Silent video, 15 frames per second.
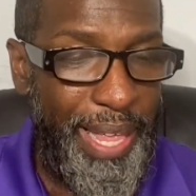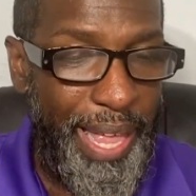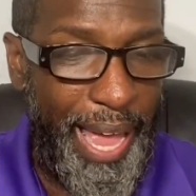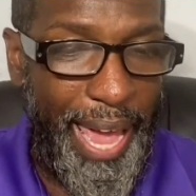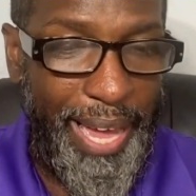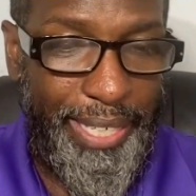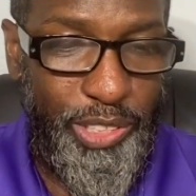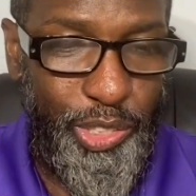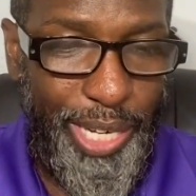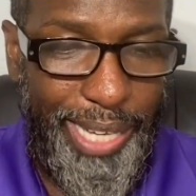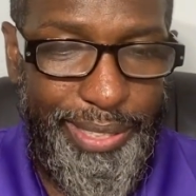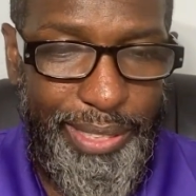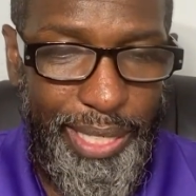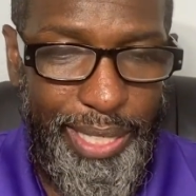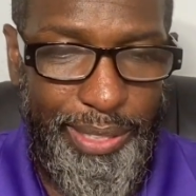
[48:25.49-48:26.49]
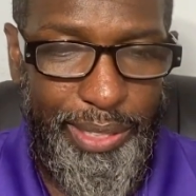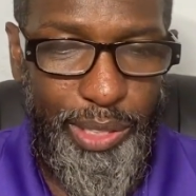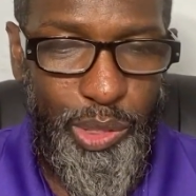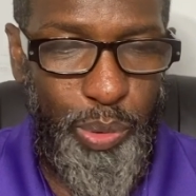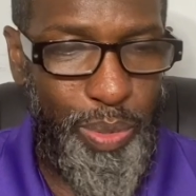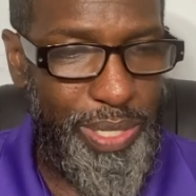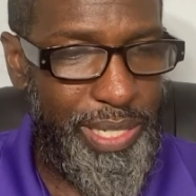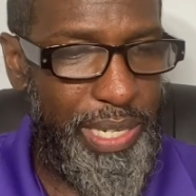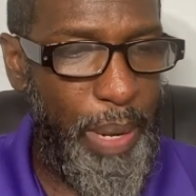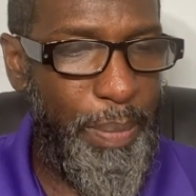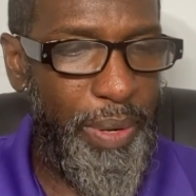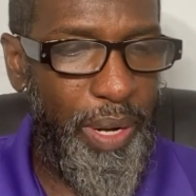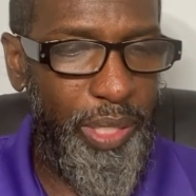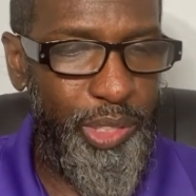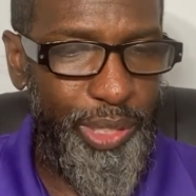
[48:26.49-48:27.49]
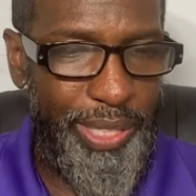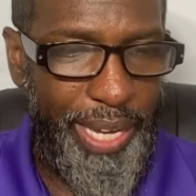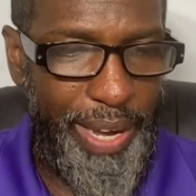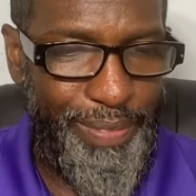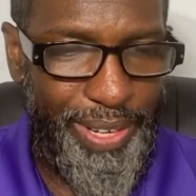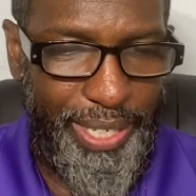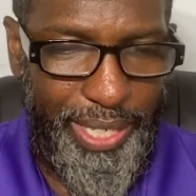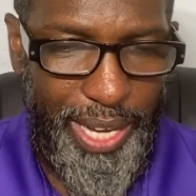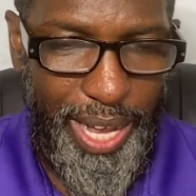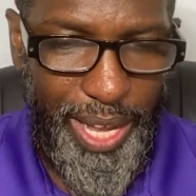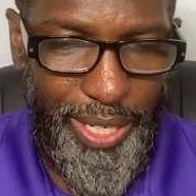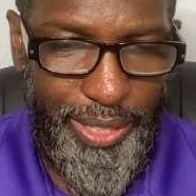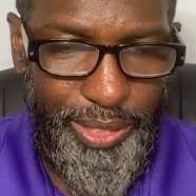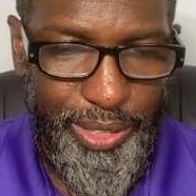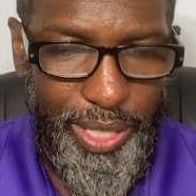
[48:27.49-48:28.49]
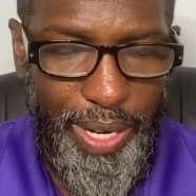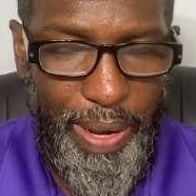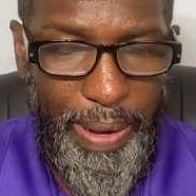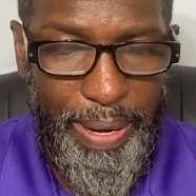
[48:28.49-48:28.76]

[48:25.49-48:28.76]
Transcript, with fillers: I had a chance to listen to a seminar she gave at a college.